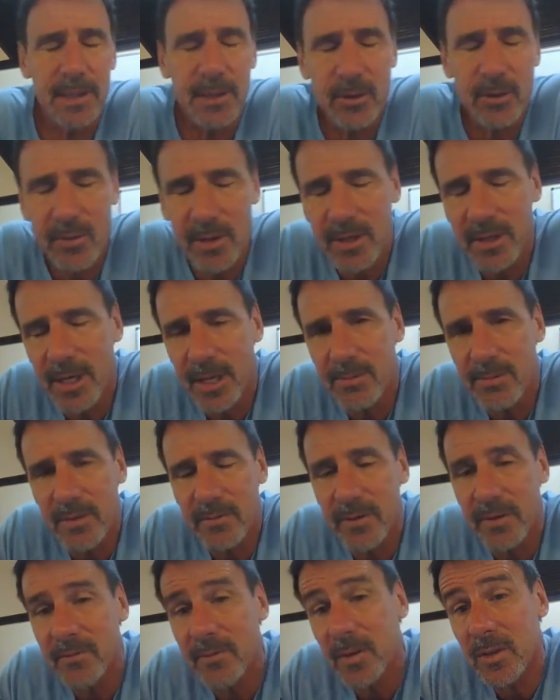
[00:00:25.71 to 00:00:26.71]
Three types
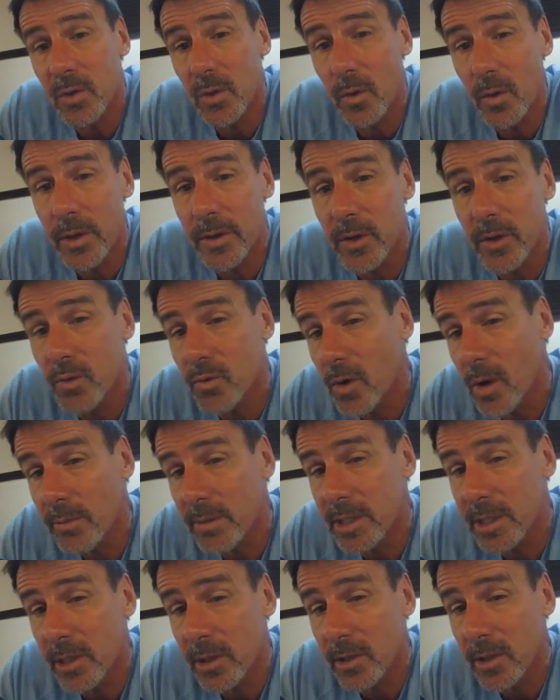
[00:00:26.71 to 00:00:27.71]
of inventory. There's raw
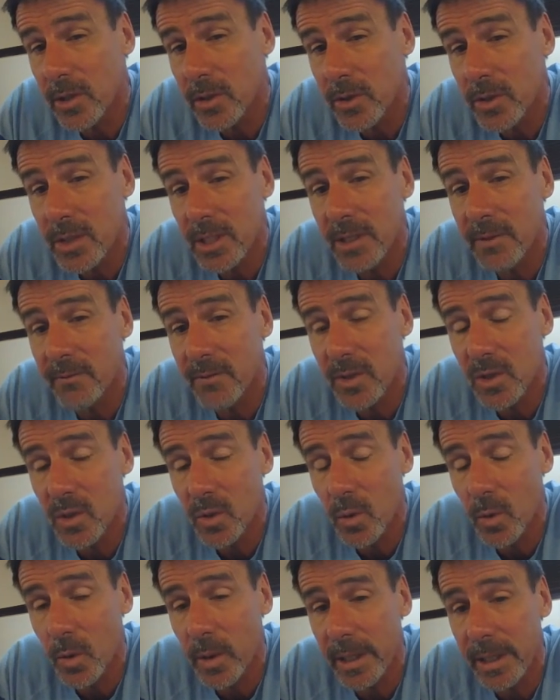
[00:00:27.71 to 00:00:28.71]
materials
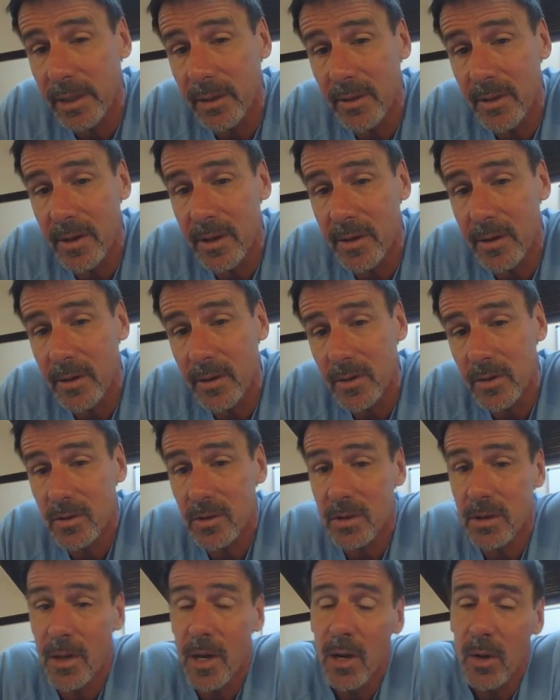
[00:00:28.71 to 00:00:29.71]
inventory,
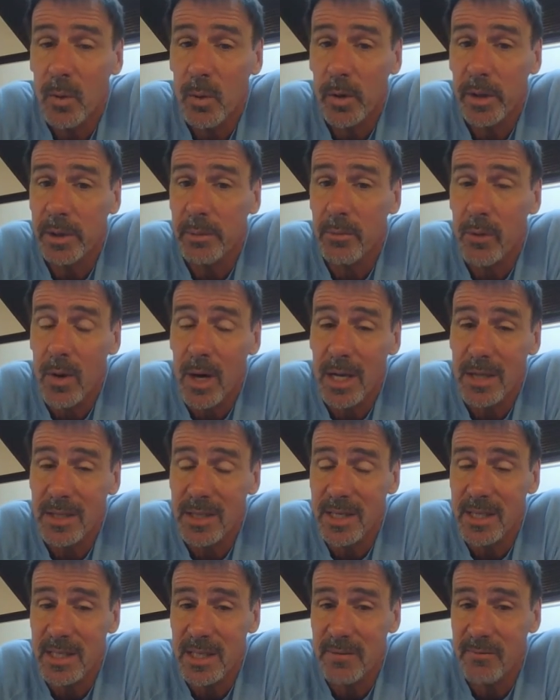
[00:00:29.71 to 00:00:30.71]
there's work in
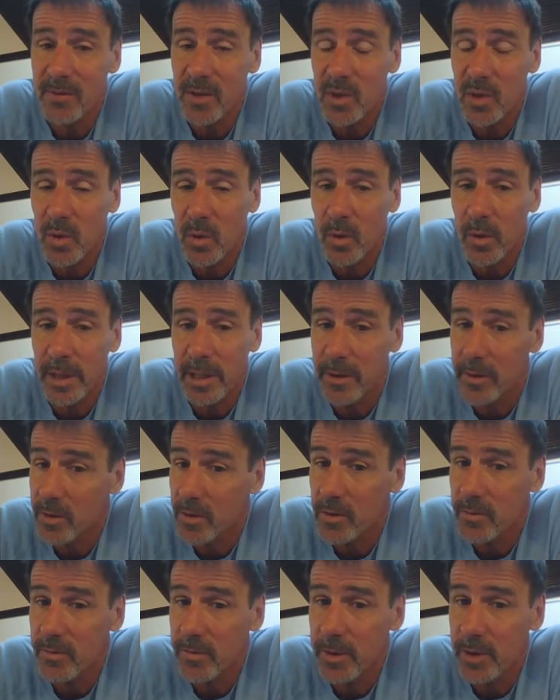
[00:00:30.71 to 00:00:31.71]
process inventory, and
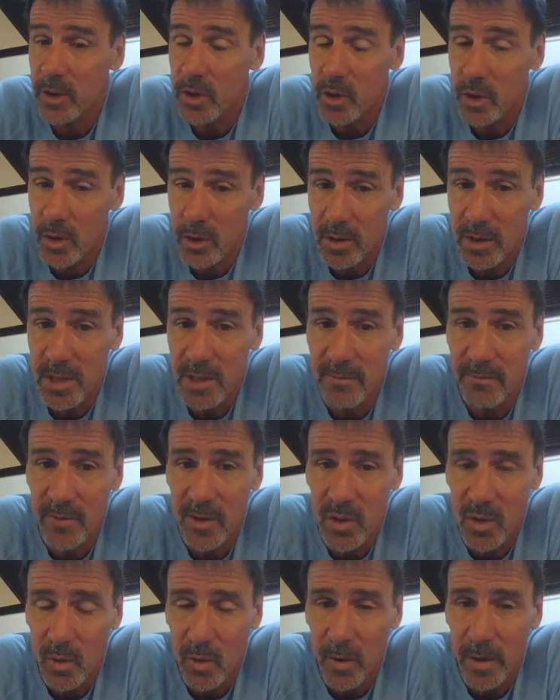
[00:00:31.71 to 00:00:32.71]
there's finished goods
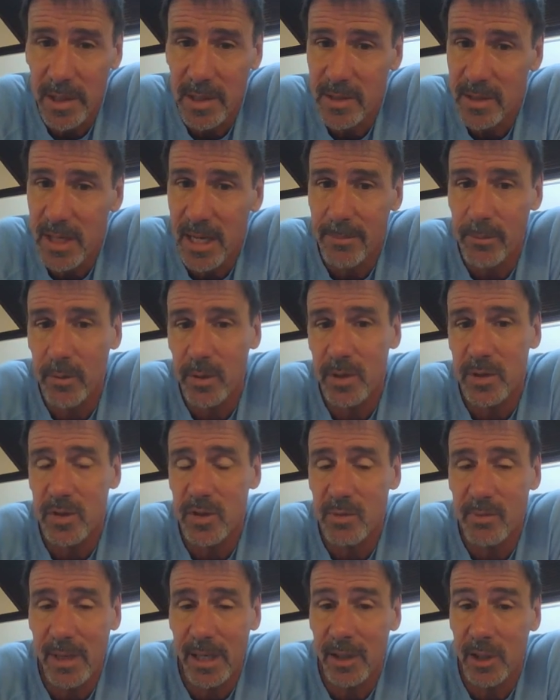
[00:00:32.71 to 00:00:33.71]
inventory. As an
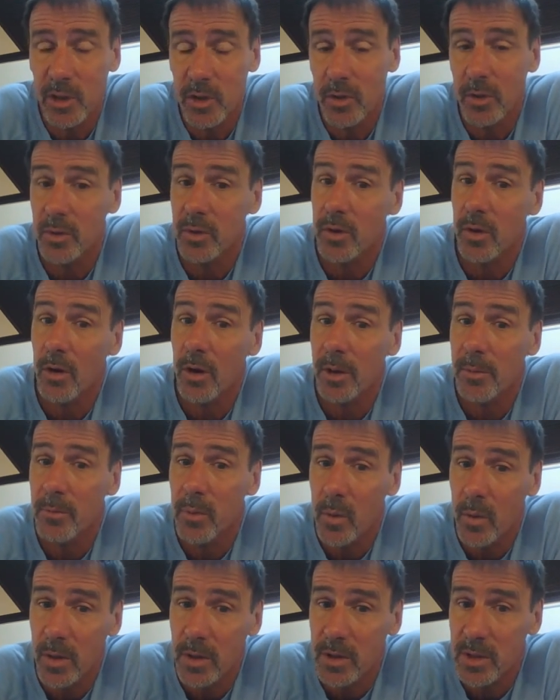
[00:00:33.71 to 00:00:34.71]
operations manager, those are all
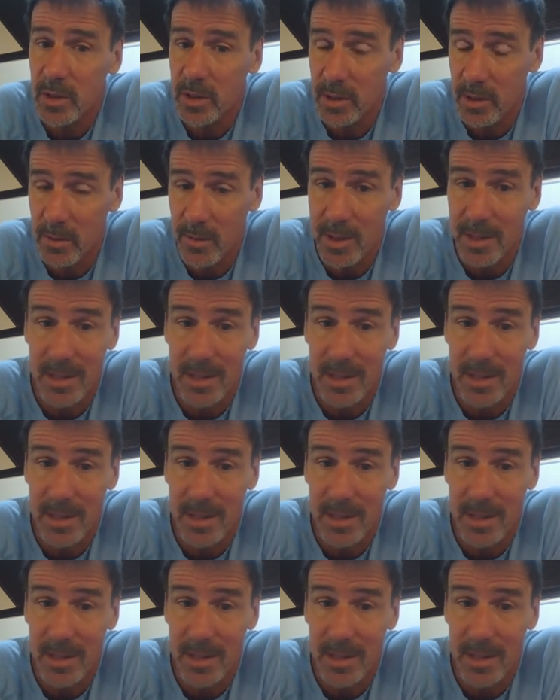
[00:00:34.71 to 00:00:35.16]
important to you.